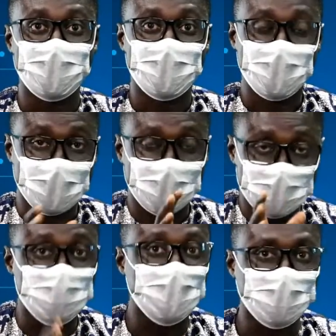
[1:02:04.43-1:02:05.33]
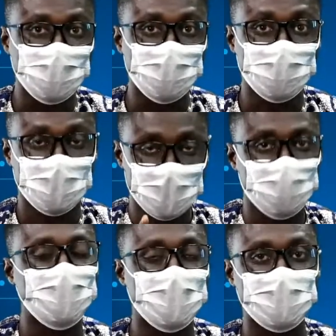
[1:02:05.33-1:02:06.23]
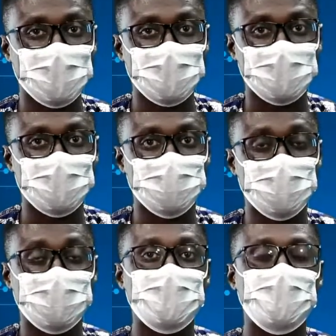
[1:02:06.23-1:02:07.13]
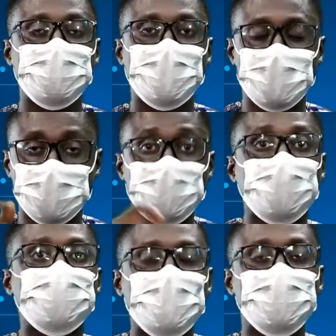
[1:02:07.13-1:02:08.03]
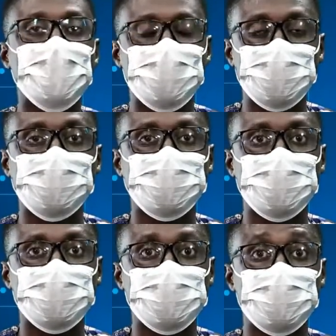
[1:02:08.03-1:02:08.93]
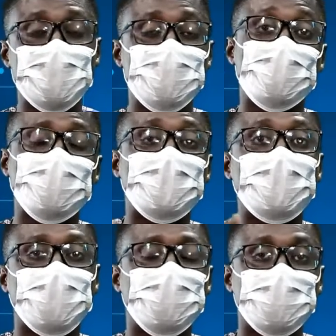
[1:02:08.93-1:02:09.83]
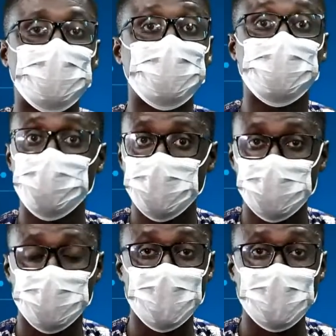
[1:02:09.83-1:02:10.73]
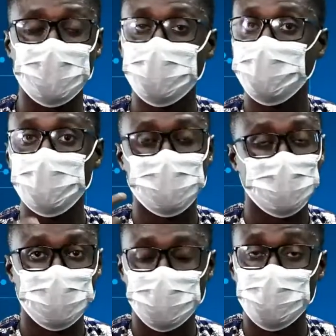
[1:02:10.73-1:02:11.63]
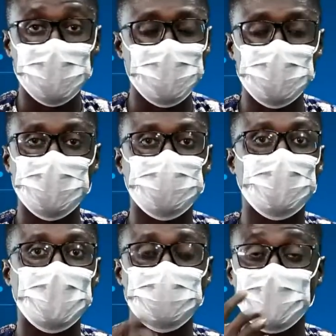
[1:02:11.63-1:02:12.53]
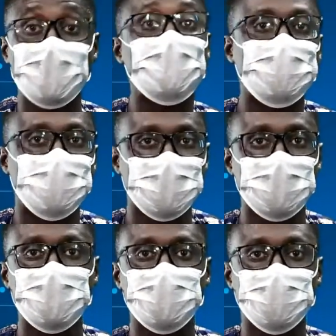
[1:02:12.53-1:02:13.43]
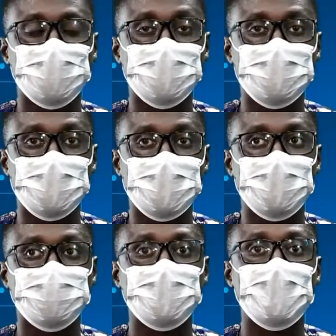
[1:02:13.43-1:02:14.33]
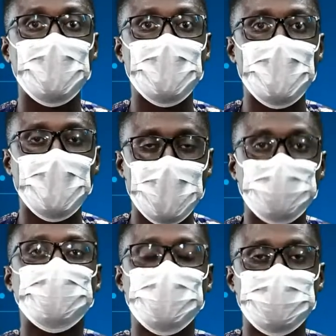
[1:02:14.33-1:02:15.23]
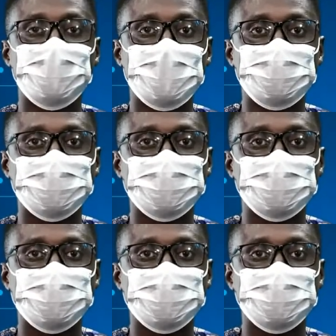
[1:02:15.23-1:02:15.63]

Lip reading: can derail you if you get addicted to it, but it's also a very useful tool to even help you with your work, the rest of your life, and even your Christian life. Have a good evening.